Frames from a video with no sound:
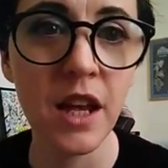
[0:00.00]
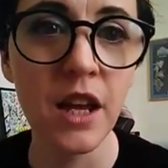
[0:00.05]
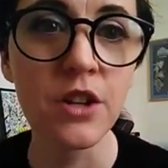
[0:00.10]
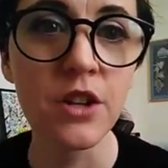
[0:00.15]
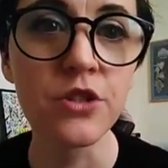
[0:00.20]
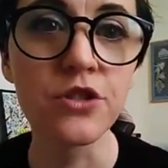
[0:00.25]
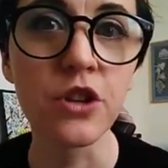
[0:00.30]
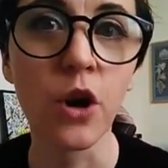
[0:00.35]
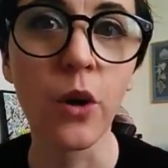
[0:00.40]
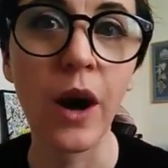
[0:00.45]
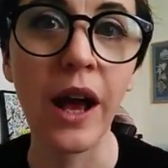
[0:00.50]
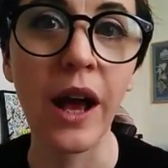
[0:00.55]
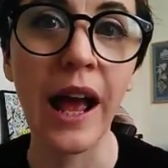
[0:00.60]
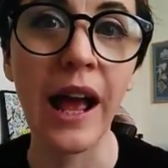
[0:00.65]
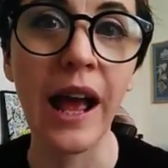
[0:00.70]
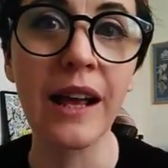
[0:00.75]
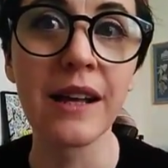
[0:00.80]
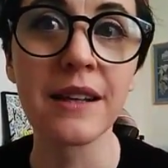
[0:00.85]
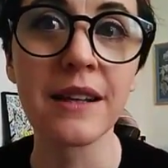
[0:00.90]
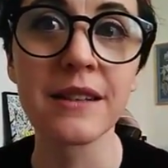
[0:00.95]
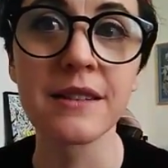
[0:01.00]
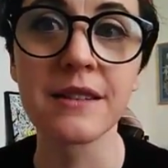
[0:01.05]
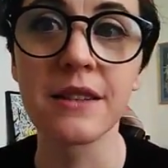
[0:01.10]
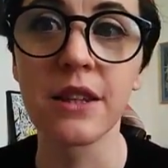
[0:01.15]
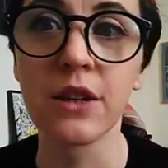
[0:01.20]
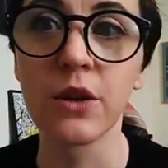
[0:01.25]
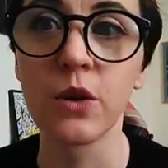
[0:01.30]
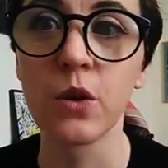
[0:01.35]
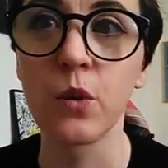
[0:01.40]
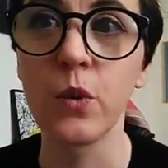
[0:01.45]
So as
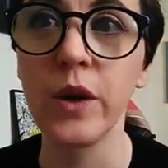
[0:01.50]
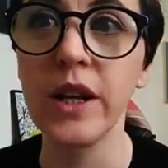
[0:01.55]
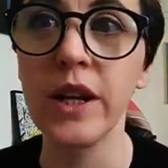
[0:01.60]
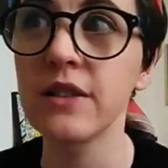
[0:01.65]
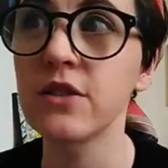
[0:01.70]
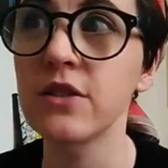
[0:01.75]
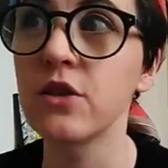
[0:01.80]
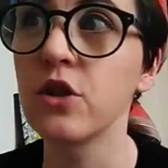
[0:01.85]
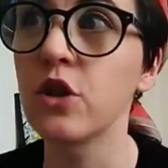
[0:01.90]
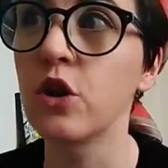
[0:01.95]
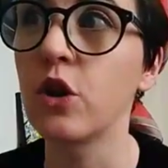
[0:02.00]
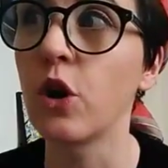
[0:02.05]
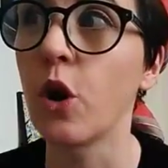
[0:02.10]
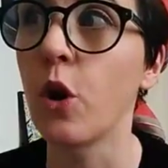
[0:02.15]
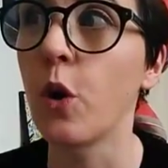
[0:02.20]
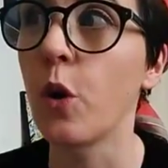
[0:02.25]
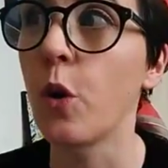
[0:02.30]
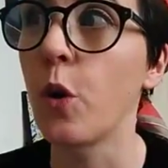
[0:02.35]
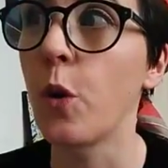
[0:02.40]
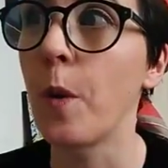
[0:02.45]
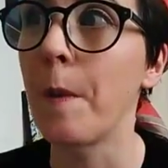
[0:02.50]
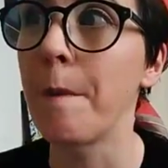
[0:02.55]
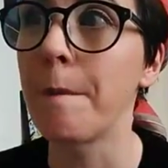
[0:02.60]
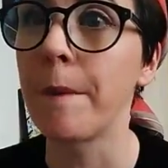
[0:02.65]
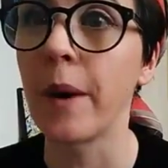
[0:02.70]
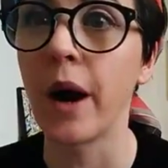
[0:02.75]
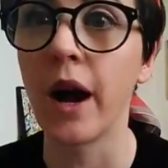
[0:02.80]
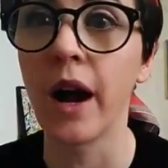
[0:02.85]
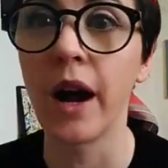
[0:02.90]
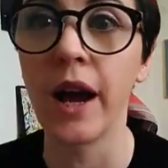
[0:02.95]
the weeks go
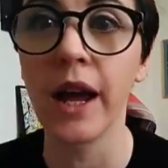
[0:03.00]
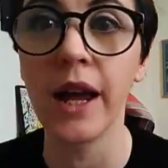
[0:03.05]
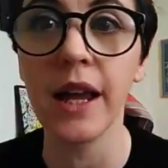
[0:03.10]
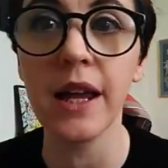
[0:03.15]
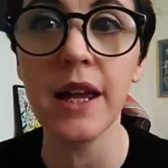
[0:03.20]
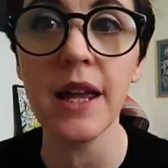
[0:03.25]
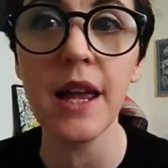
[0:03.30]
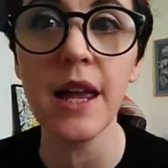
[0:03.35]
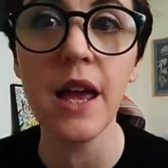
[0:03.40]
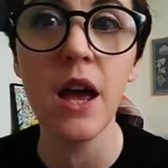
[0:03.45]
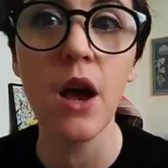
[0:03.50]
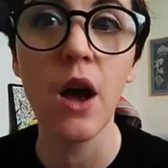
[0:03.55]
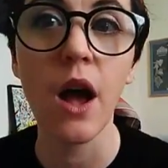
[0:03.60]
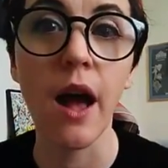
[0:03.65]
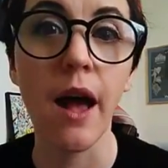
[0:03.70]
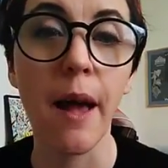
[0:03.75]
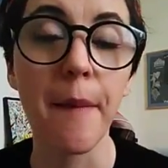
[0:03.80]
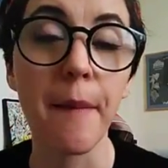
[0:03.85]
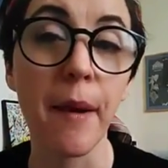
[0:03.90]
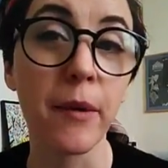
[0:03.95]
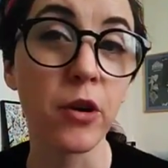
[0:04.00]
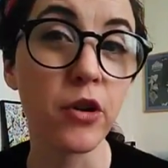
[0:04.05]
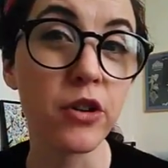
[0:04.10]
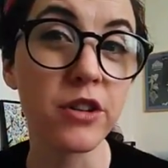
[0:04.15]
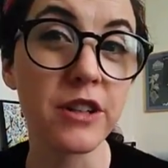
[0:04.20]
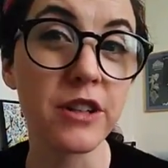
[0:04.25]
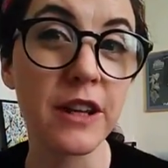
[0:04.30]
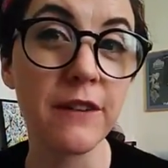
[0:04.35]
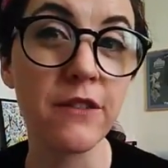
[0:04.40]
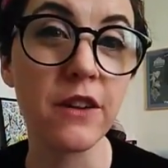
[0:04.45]
by, I'm going
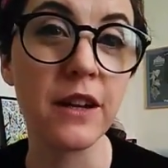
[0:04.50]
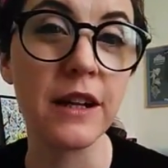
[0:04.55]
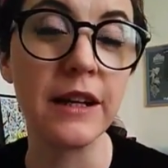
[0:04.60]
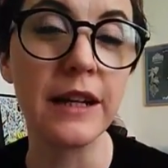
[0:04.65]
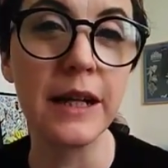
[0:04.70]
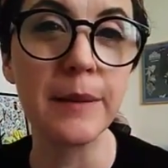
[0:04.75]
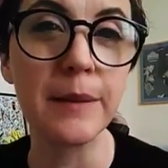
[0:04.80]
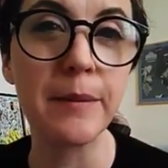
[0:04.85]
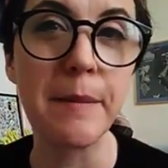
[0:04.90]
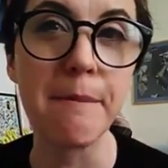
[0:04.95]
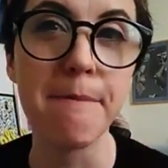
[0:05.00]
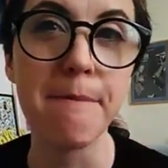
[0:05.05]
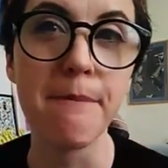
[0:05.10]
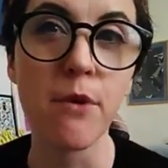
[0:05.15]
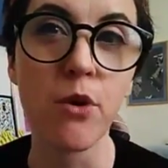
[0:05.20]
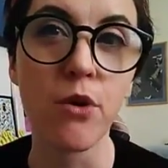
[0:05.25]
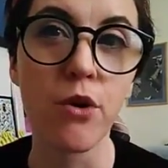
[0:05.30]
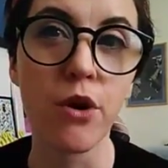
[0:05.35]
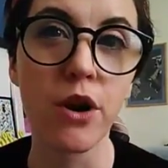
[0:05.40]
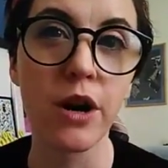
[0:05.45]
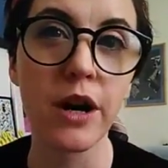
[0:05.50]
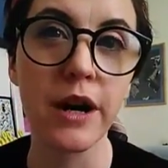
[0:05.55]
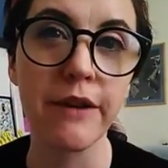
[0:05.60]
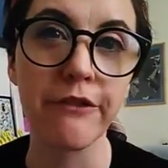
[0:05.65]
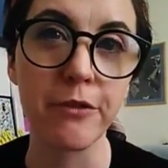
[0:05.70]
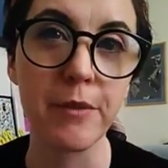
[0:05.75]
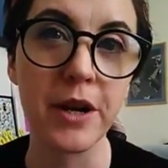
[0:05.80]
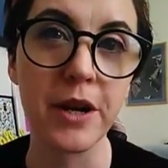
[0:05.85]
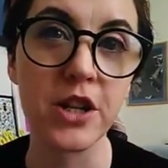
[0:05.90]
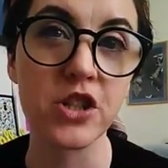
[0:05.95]
to give you a little bit more
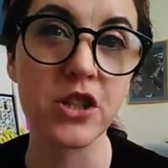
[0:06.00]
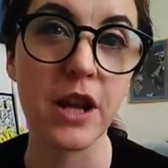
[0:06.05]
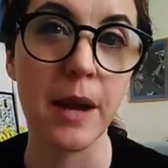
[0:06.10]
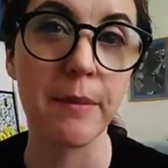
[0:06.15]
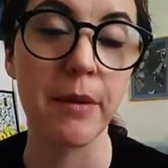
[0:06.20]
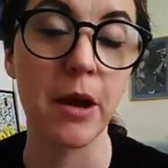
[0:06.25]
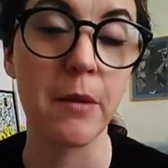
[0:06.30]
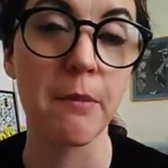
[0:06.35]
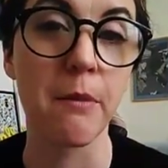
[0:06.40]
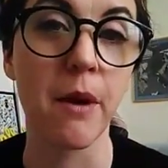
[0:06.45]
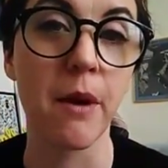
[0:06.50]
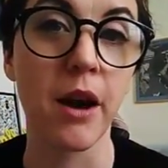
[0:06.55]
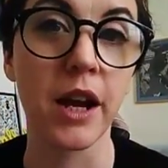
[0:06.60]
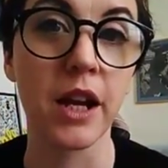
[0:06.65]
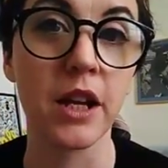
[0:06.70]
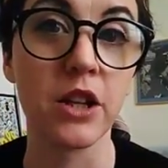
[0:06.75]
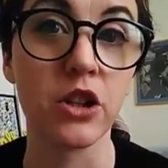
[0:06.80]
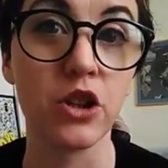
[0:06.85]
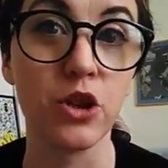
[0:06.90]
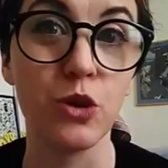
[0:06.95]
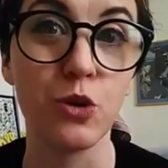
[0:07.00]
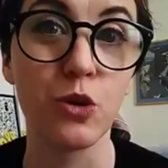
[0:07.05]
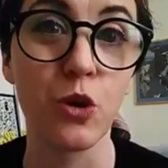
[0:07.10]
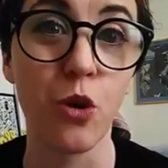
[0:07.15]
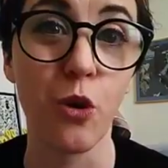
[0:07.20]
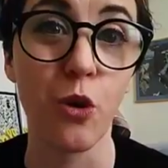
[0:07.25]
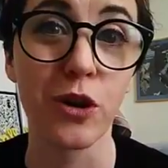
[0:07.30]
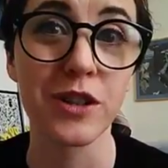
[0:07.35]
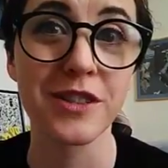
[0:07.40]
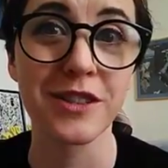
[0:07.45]
information about my new
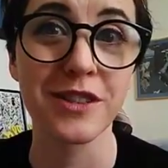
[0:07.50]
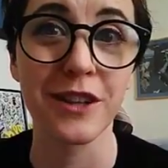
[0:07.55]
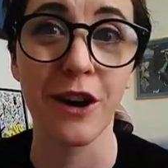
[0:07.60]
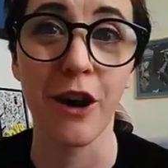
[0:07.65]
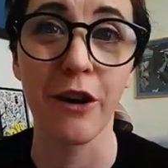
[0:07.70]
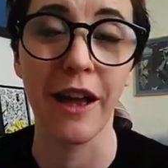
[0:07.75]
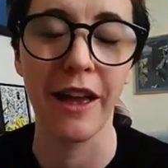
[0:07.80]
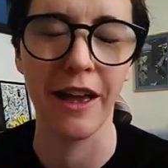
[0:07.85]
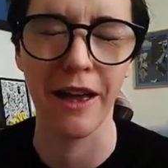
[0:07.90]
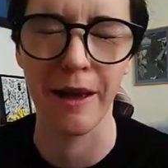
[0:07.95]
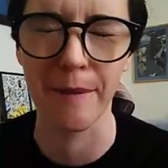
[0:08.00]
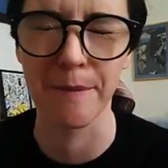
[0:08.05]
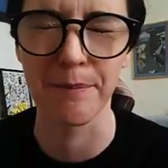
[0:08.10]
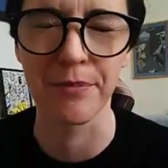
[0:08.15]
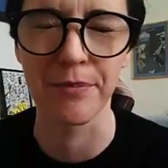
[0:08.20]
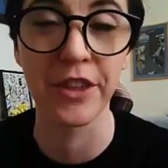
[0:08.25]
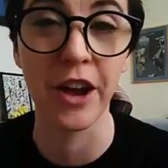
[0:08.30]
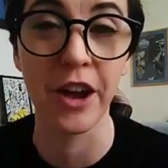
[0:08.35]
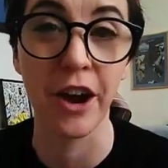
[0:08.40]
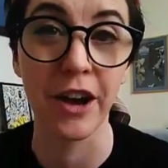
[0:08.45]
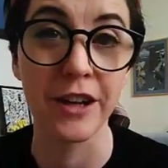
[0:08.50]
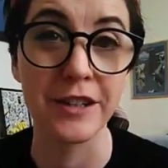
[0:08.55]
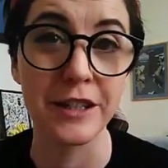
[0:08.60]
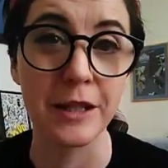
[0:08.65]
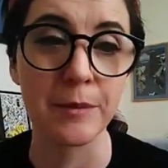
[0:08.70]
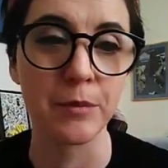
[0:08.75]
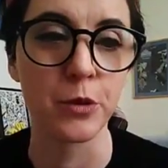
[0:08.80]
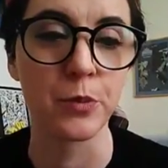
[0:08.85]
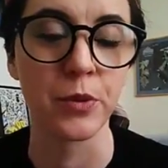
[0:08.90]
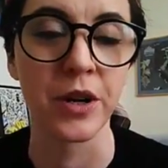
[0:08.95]
course, the Idea
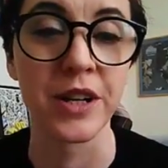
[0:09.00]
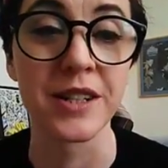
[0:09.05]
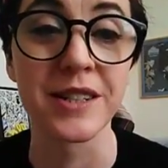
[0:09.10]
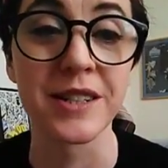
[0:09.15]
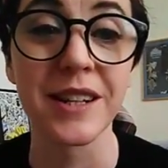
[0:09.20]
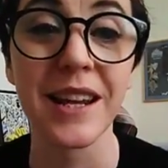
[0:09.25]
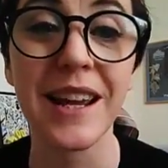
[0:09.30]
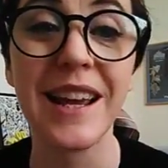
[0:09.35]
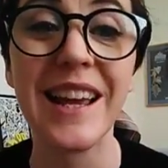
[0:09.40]
Blueprint.